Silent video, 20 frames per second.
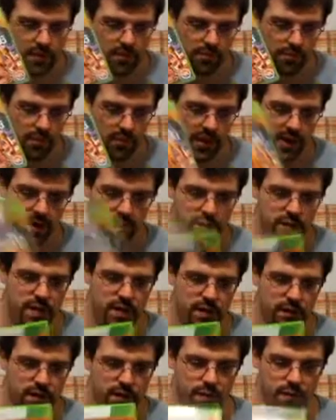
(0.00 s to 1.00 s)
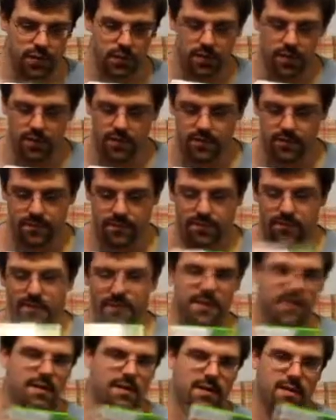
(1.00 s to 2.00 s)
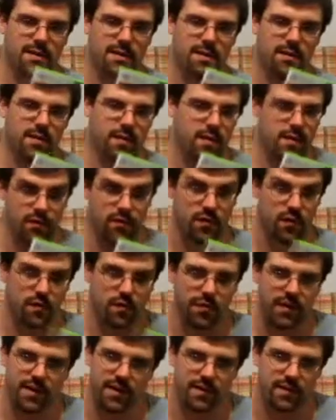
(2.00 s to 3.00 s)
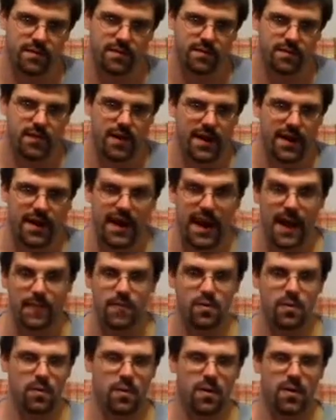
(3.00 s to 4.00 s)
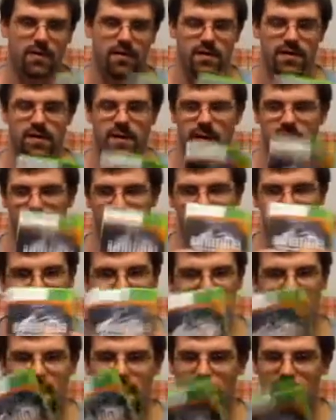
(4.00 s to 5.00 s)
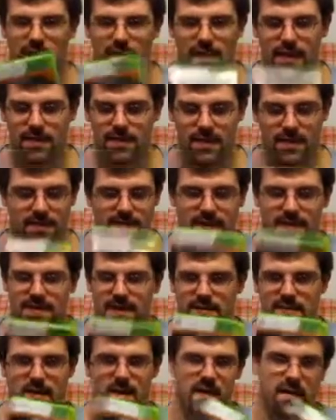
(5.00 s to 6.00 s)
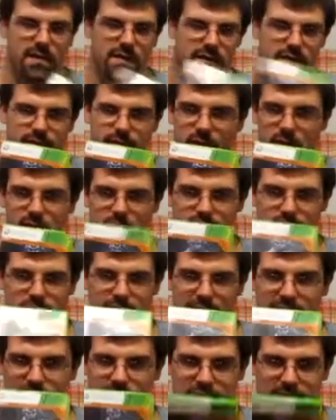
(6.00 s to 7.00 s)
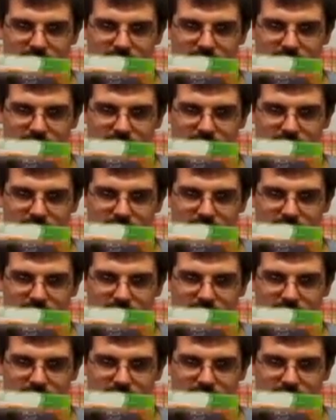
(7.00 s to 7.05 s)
bring you to, you know, the control point you're trying to capture, wherever you're trying to go. This has all of that in